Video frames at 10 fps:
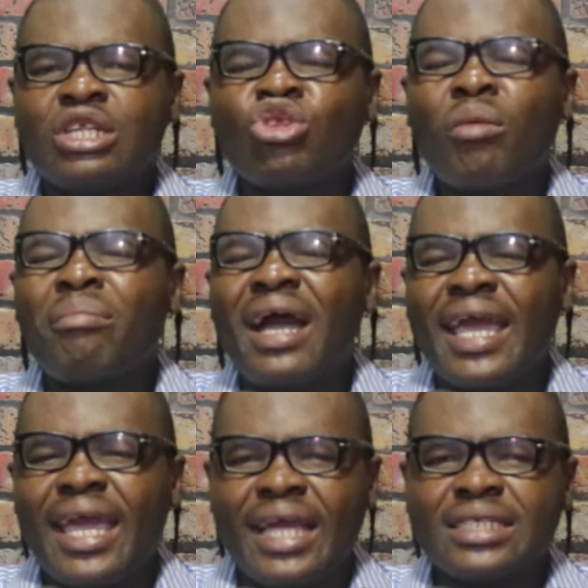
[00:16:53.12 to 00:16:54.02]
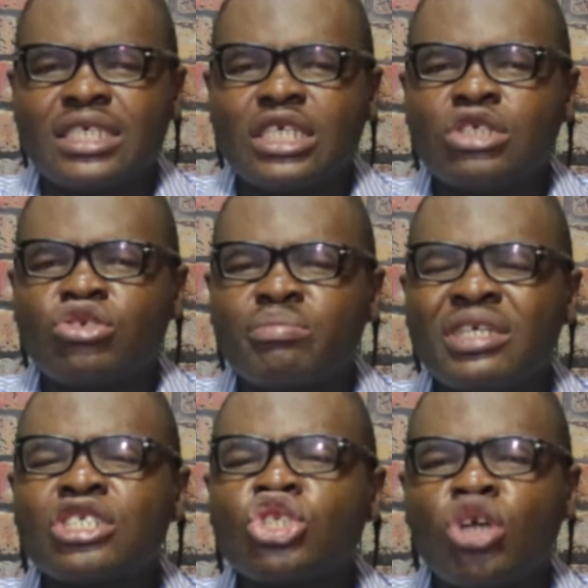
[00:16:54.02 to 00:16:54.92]
Number eight, it will
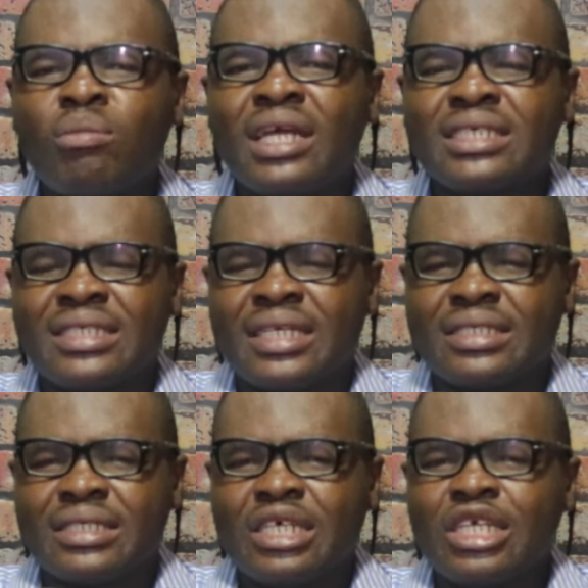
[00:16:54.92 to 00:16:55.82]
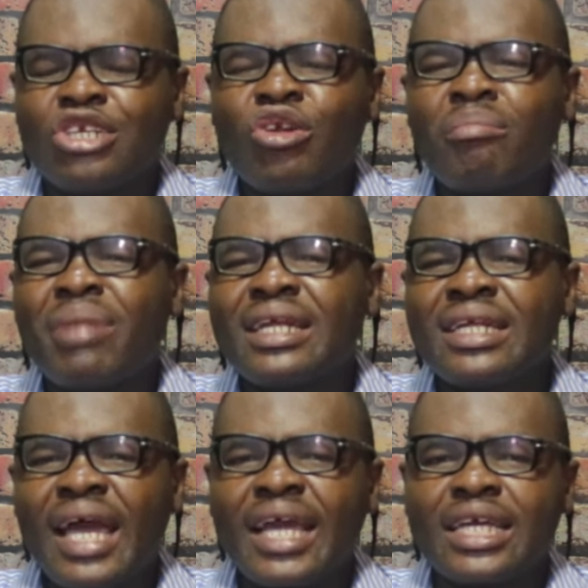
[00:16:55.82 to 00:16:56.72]
bring joblessness. Number
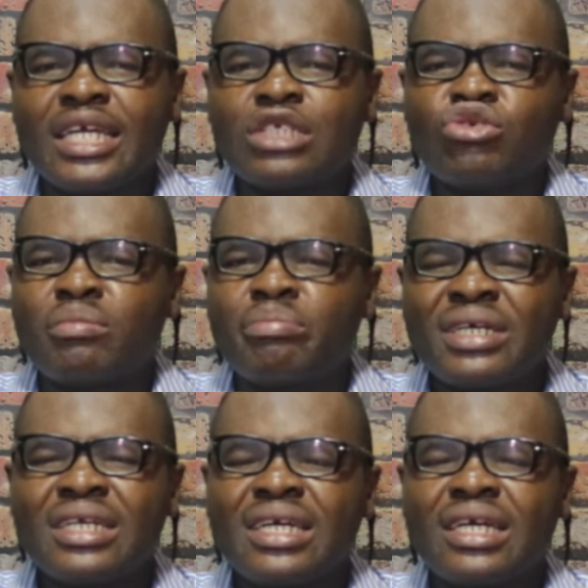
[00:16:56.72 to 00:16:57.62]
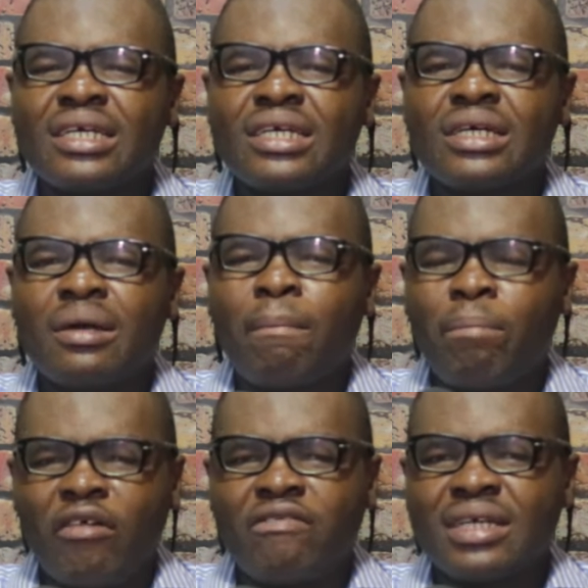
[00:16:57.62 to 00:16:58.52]
nine, it will bring
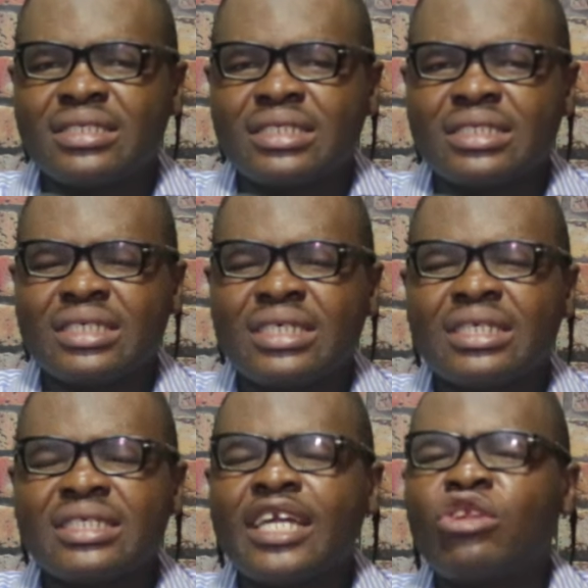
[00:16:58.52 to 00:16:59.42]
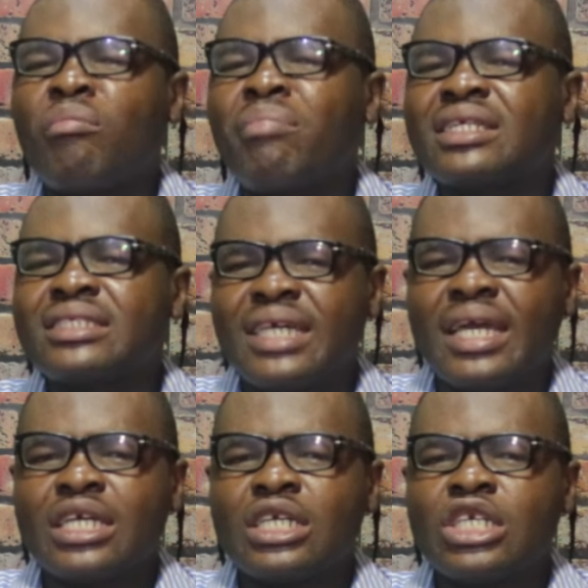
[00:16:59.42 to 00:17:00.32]
poverty. Then number
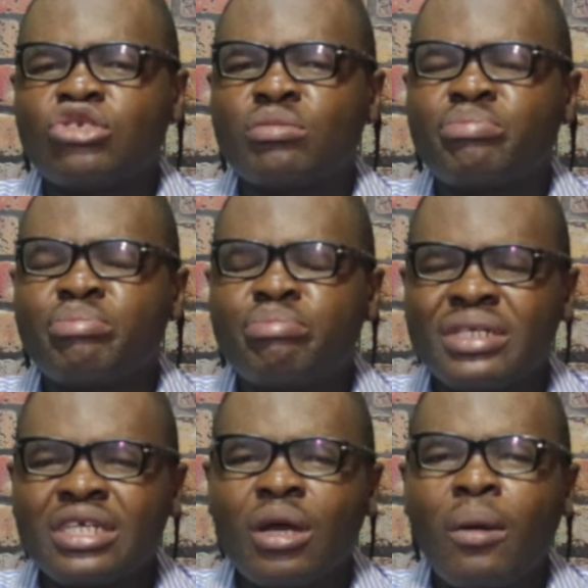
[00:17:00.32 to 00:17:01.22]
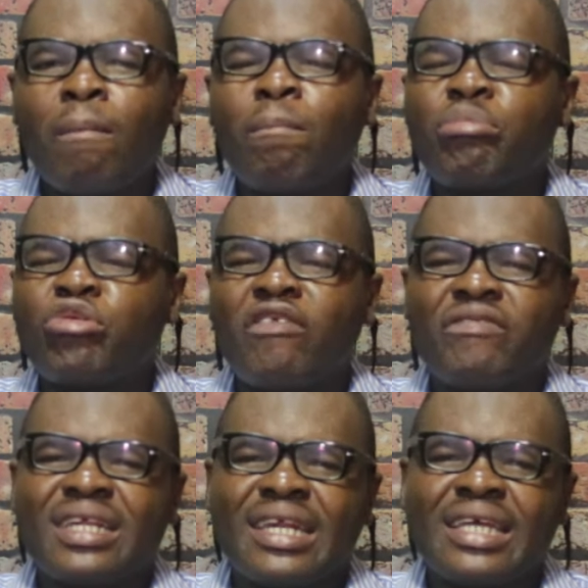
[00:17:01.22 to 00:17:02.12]
10, it will bring
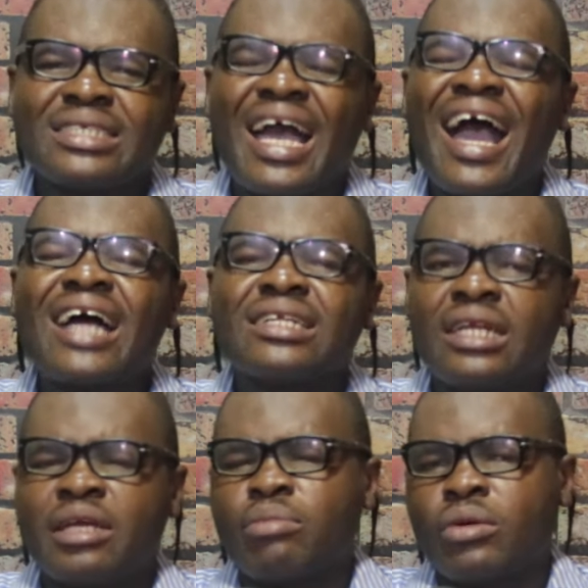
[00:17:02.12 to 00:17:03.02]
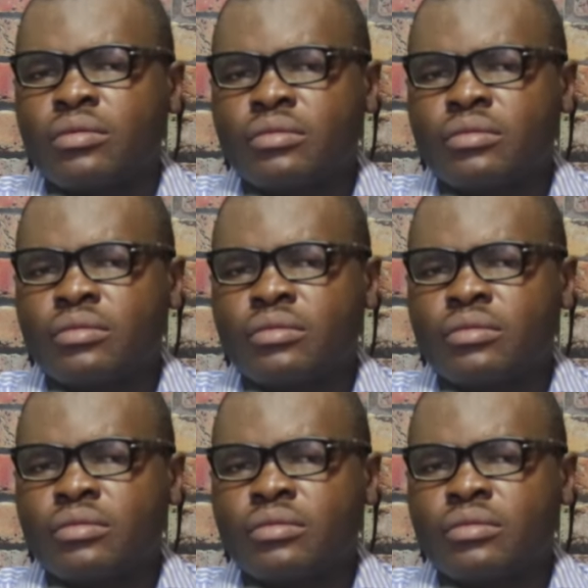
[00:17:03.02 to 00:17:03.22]
profitless ad labor.